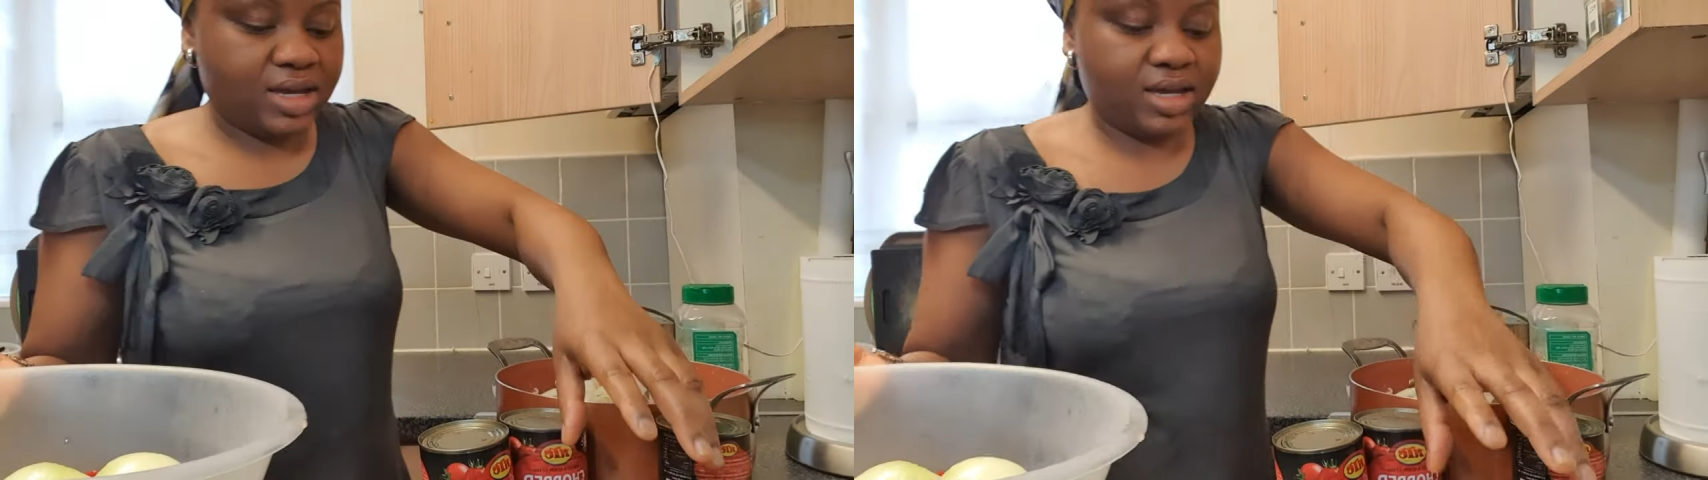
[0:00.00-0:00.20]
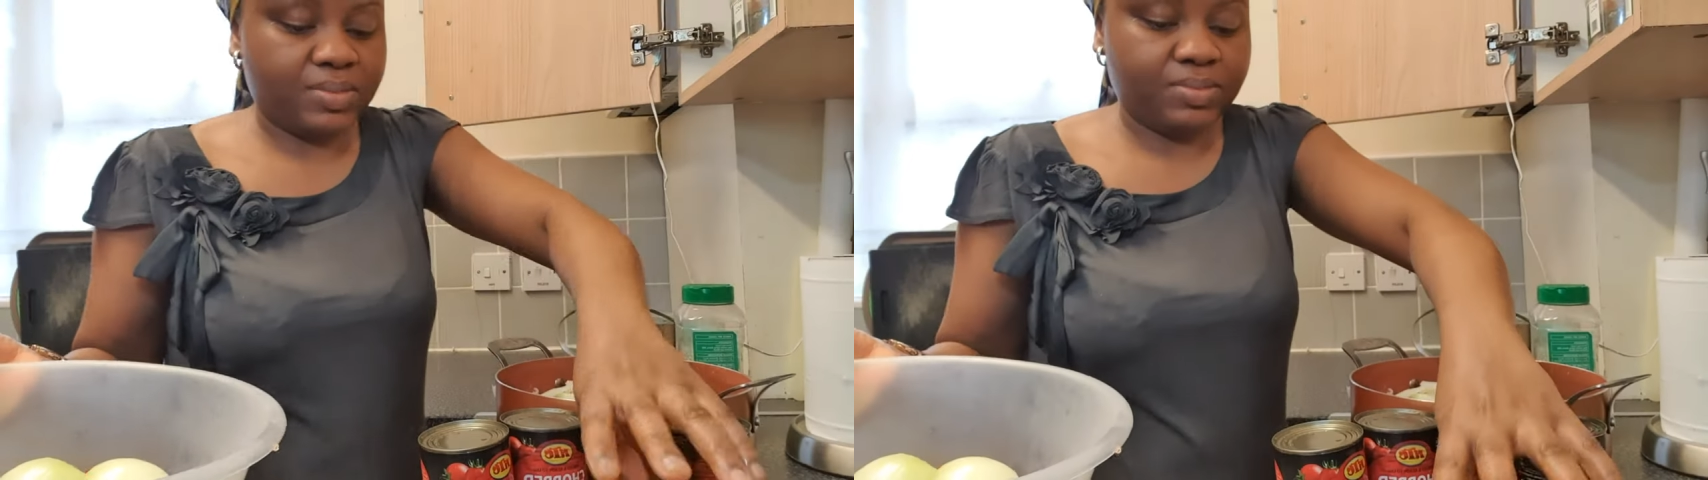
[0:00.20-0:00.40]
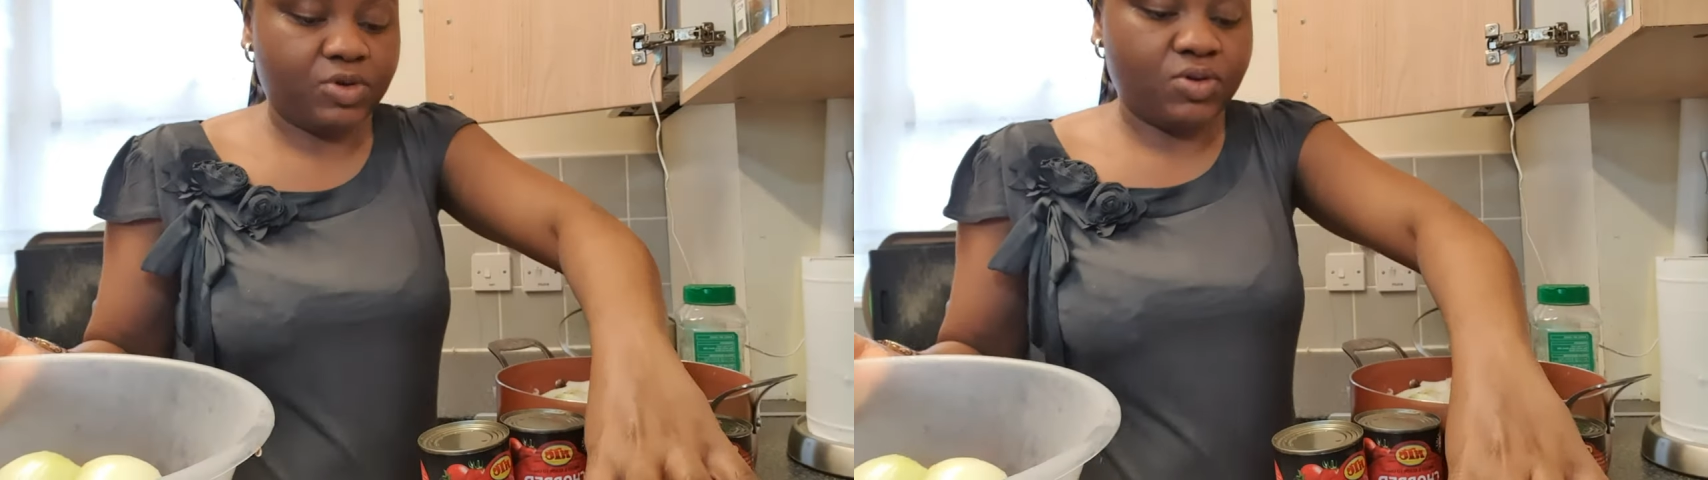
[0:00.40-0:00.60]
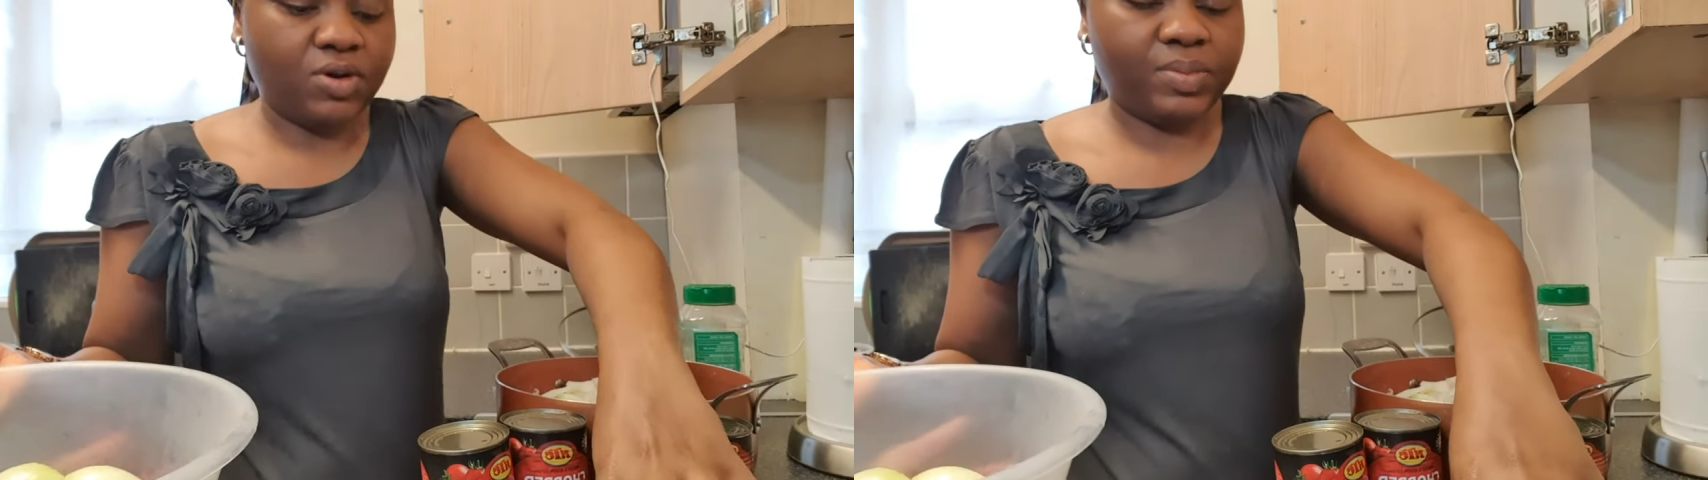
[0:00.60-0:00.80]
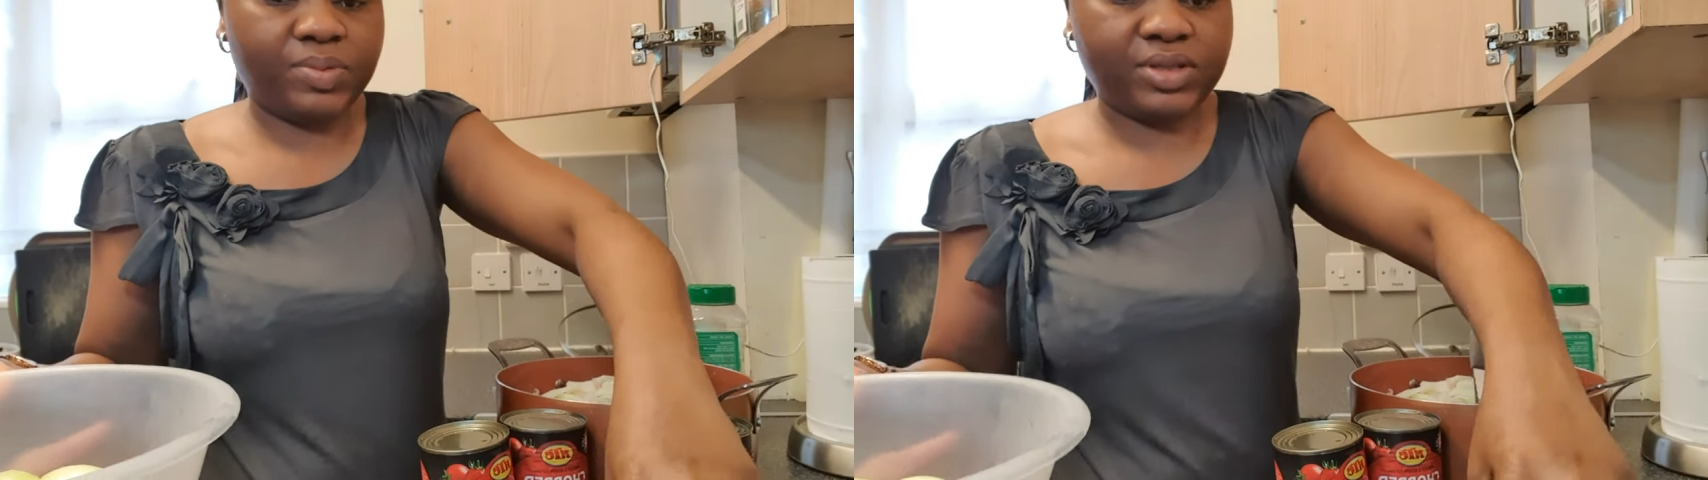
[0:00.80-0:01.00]
um,
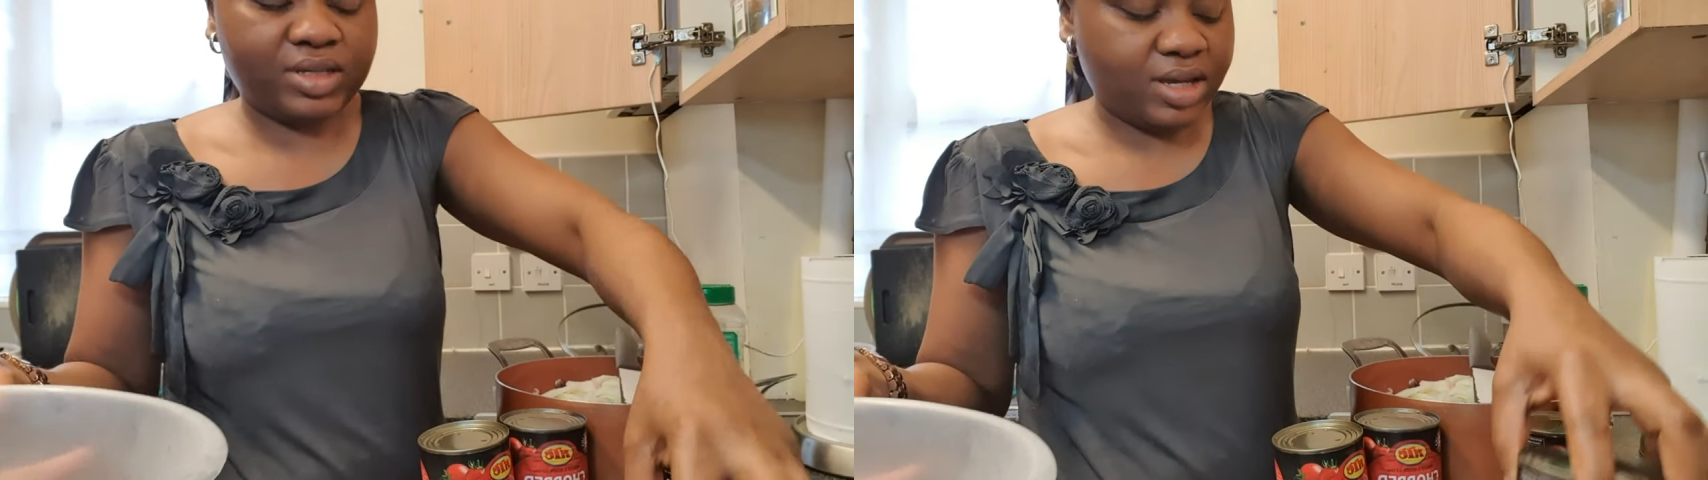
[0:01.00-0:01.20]
hot